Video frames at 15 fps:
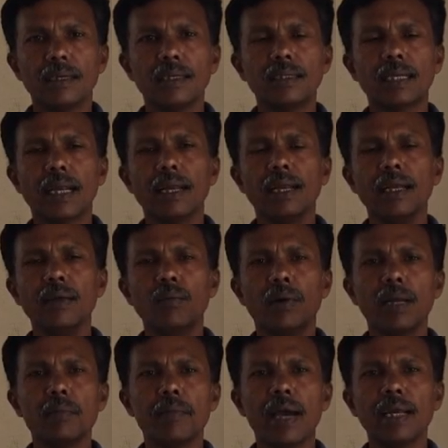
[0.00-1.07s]
And suddenly
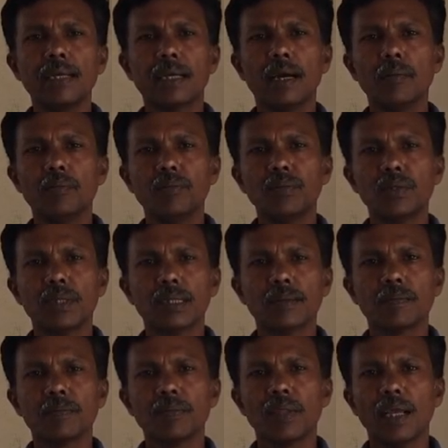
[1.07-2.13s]
one man comes,
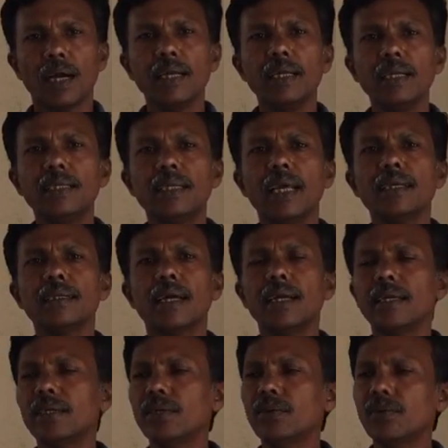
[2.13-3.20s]
and he says
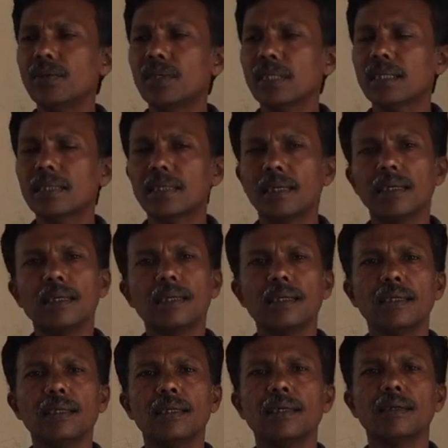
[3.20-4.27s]
that you just
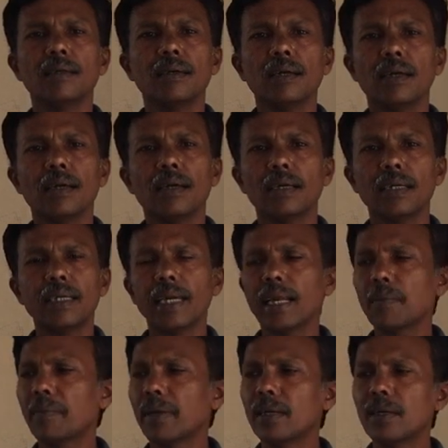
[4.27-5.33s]
get
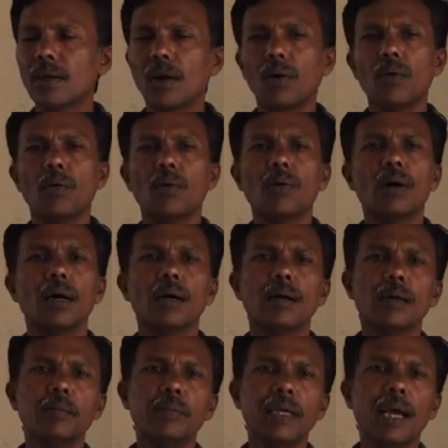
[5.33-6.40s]
up and go
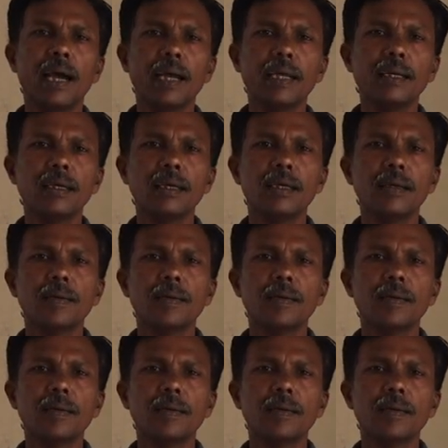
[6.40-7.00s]
behind.